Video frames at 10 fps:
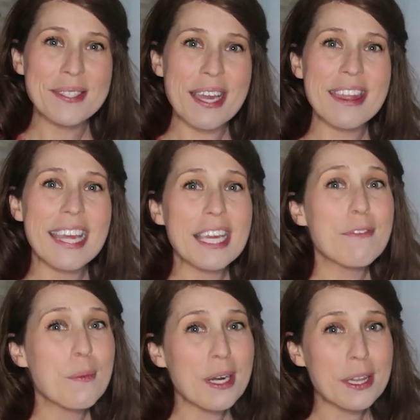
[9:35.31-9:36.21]
So I think
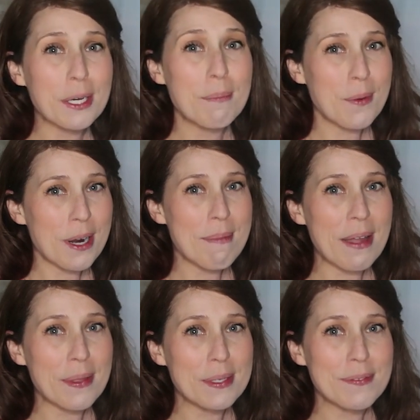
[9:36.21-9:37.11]
if you want to learn more
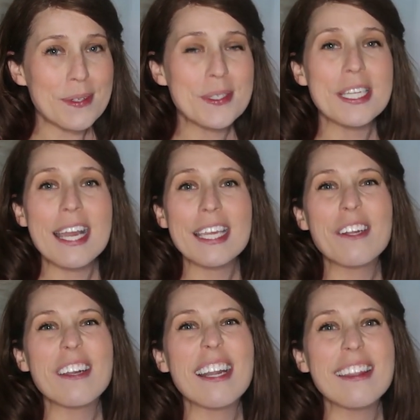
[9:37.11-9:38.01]
about those foods,
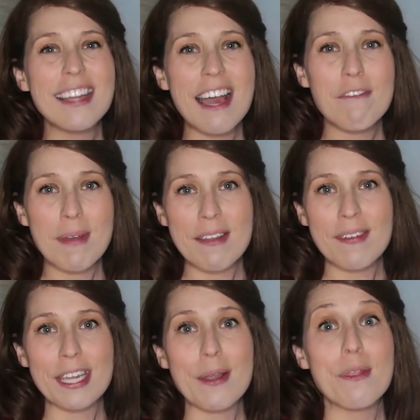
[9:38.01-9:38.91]
you're going to love my
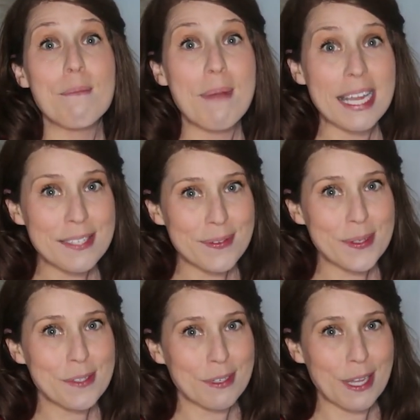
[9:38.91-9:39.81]
video, The Best
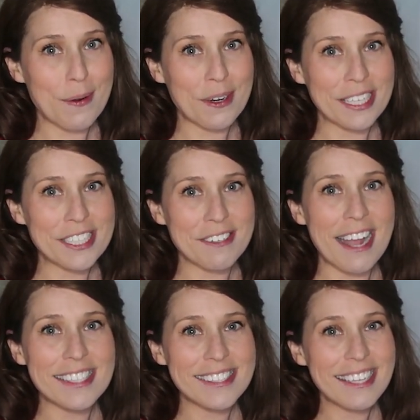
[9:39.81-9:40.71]
Foods for Lowering
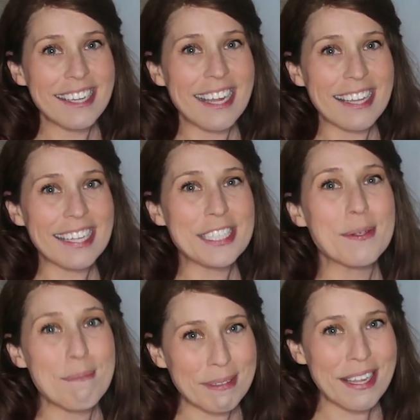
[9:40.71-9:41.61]
Stress. I linked
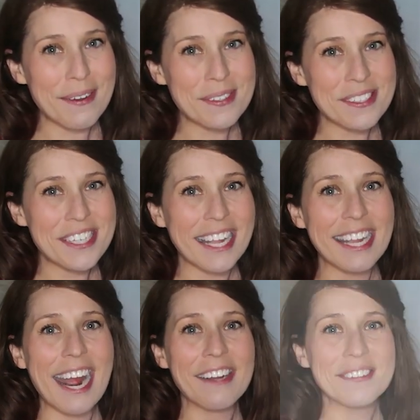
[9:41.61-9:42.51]
to it below, so check
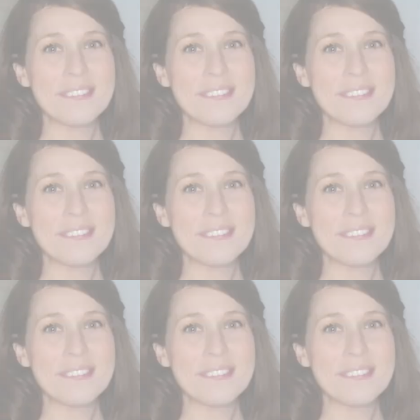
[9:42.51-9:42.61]
it out.